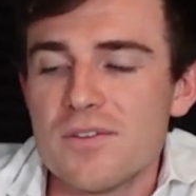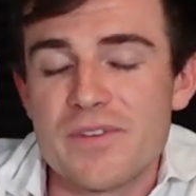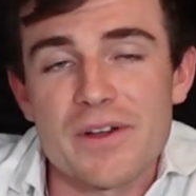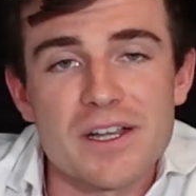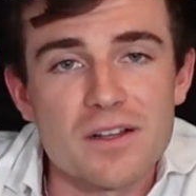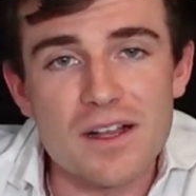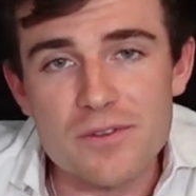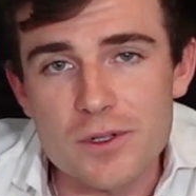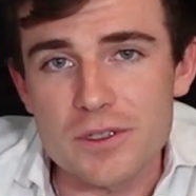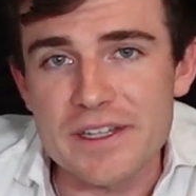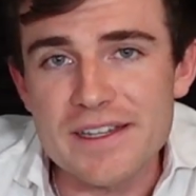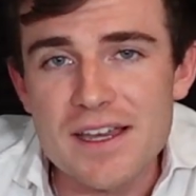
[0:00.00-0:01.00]
Very
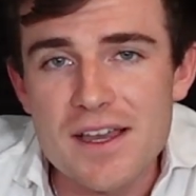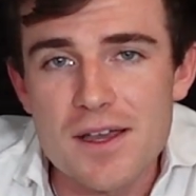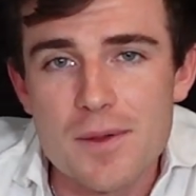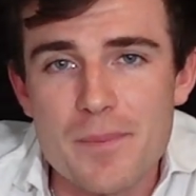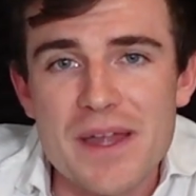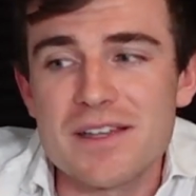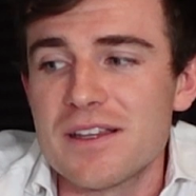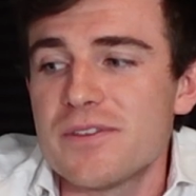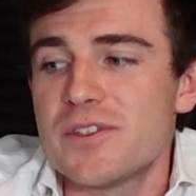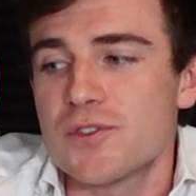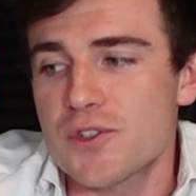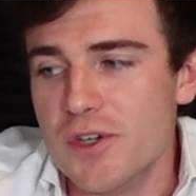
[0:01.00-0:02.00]
cleverly, Betty
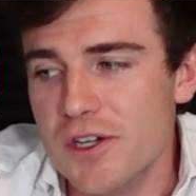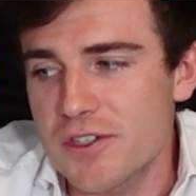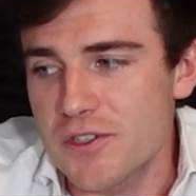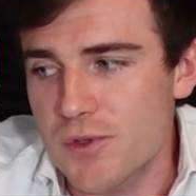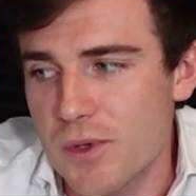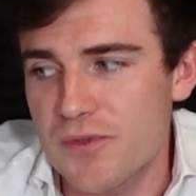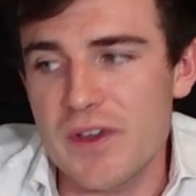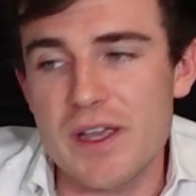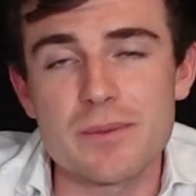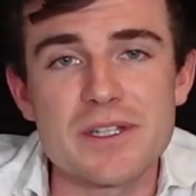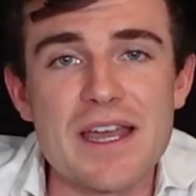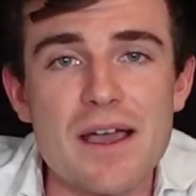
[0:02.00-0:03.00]
left instructions to her
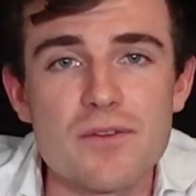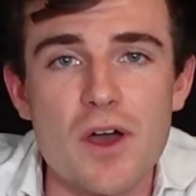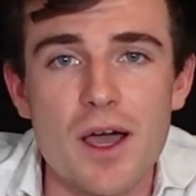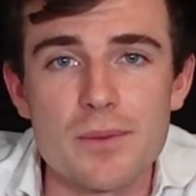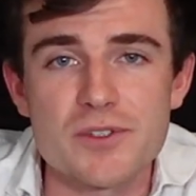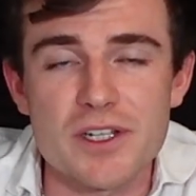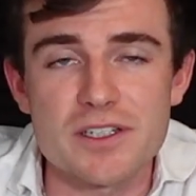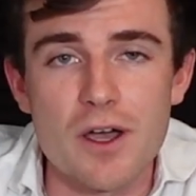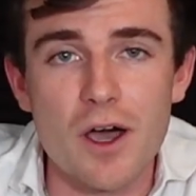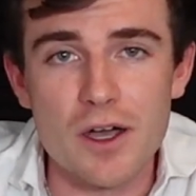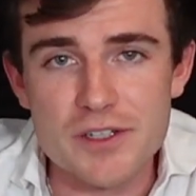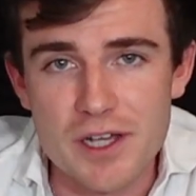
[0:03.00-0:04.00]
family to have the object
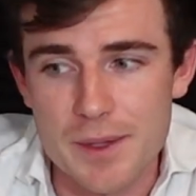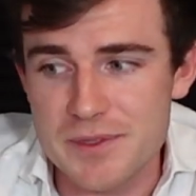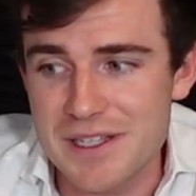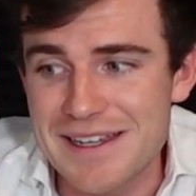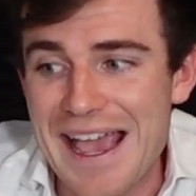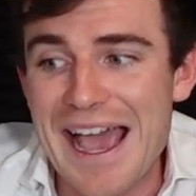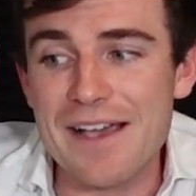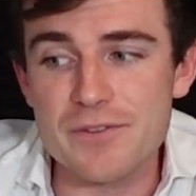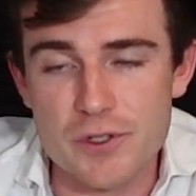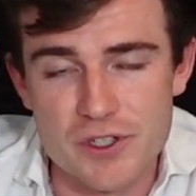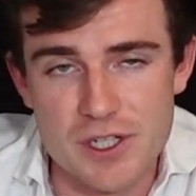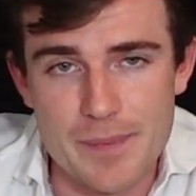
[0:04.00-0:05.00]
autopsied
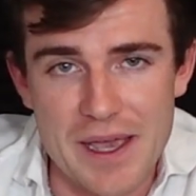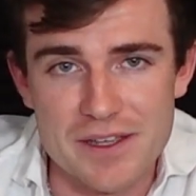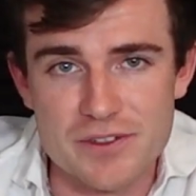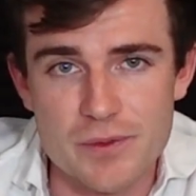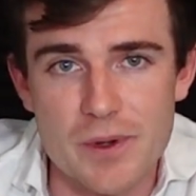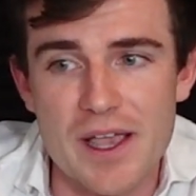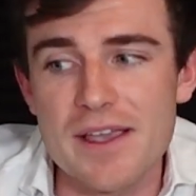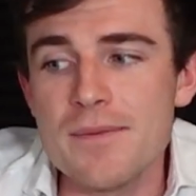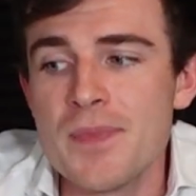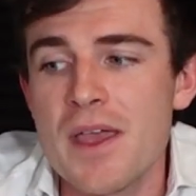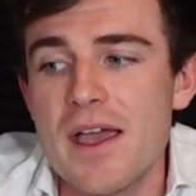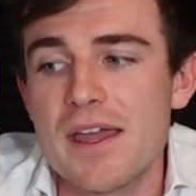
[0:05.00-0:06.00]
after she passed away,
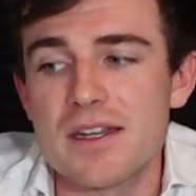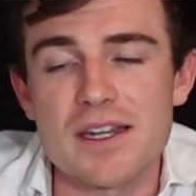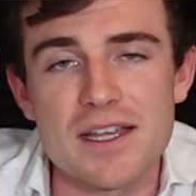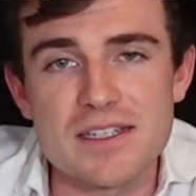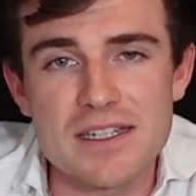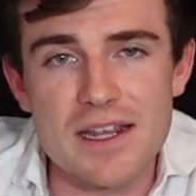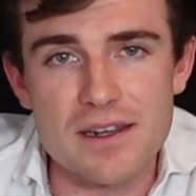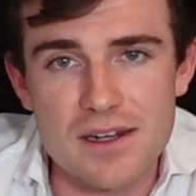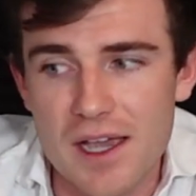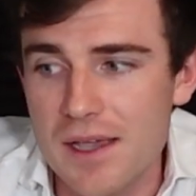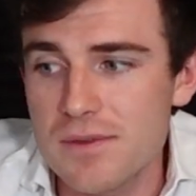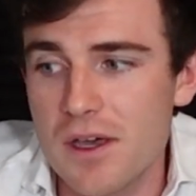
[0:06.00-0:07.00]
and in
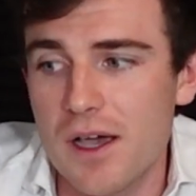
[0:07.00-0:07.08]
1989, the